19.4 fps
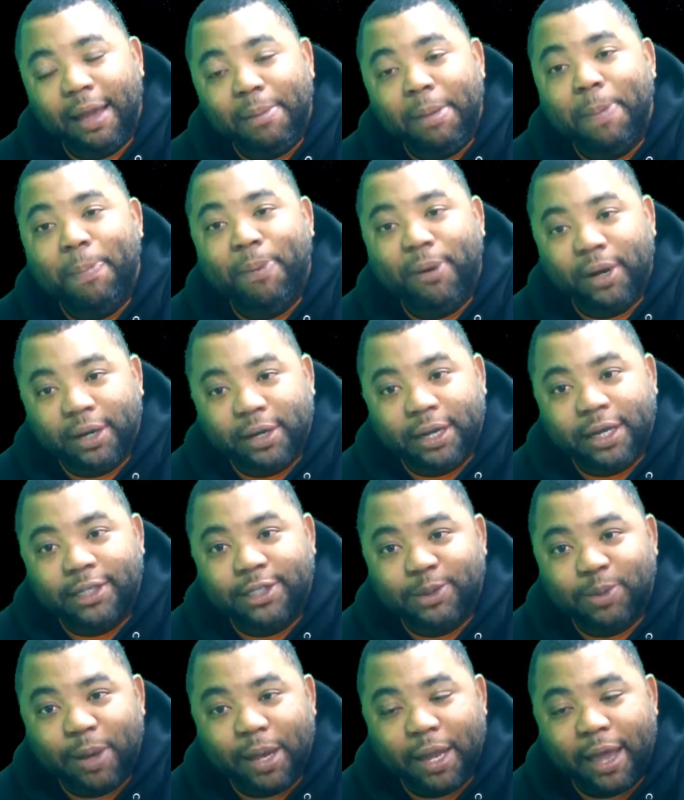me put it
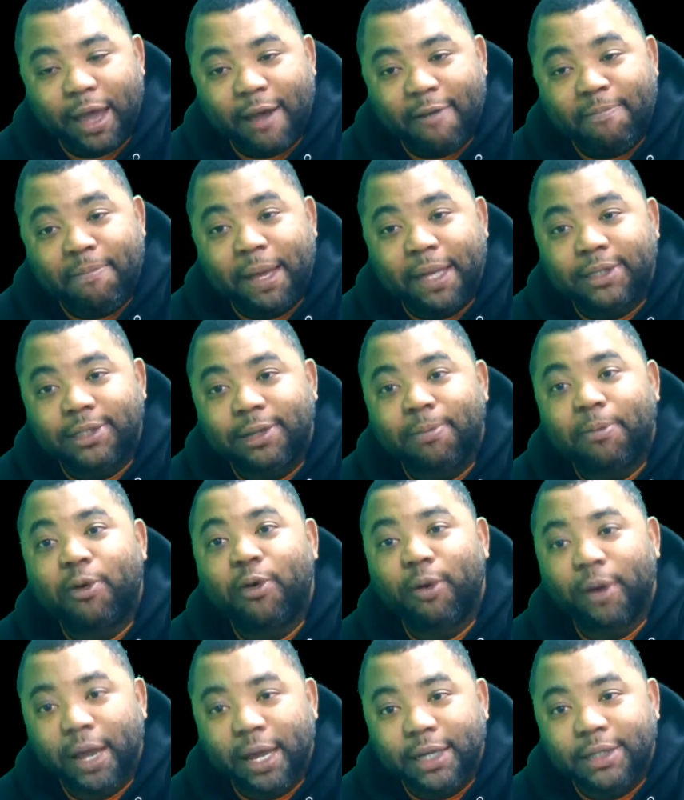this way. I've met some
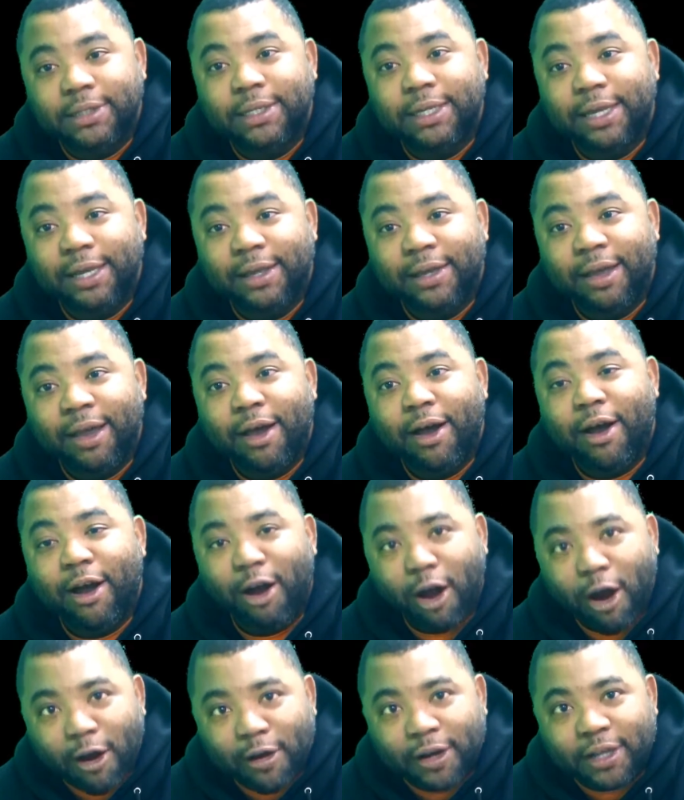crazy
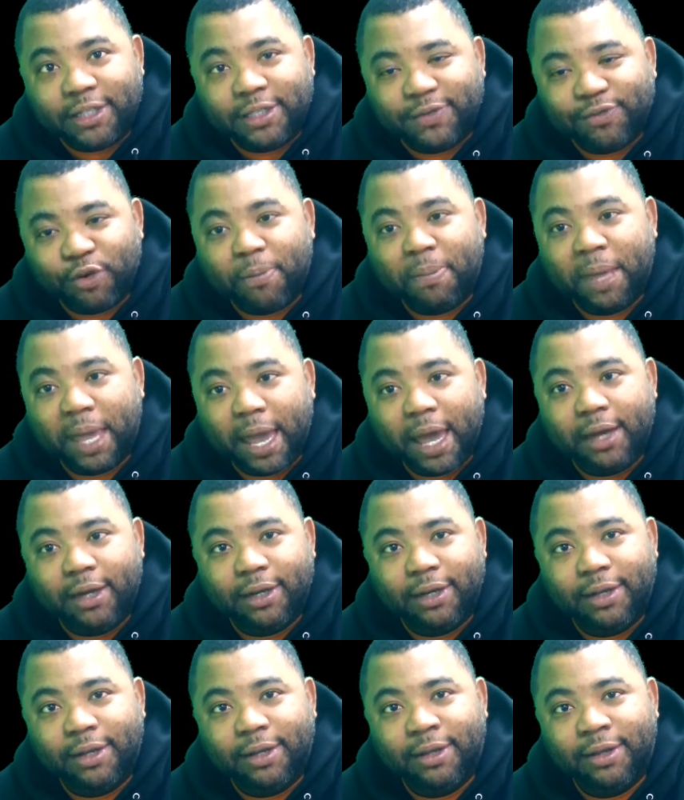artists from
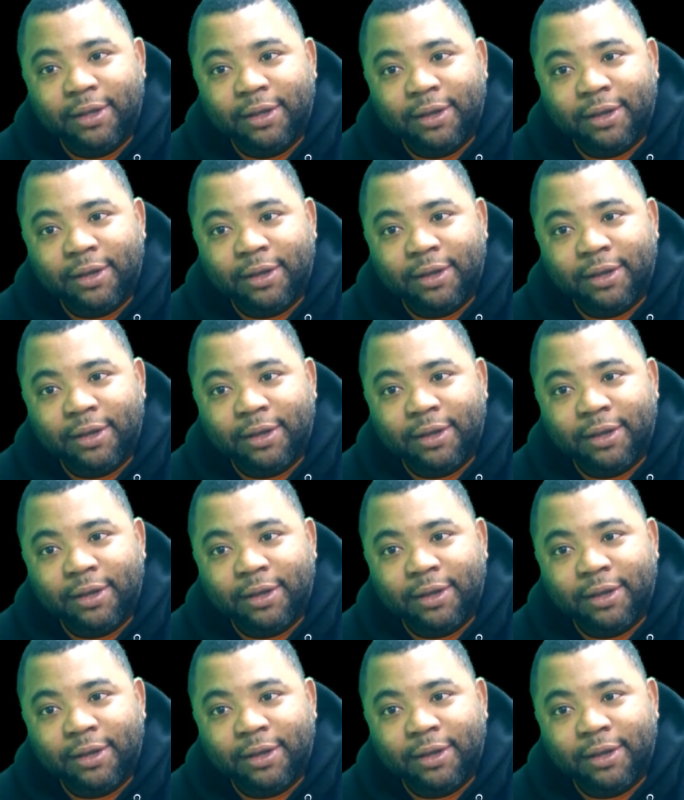Canada.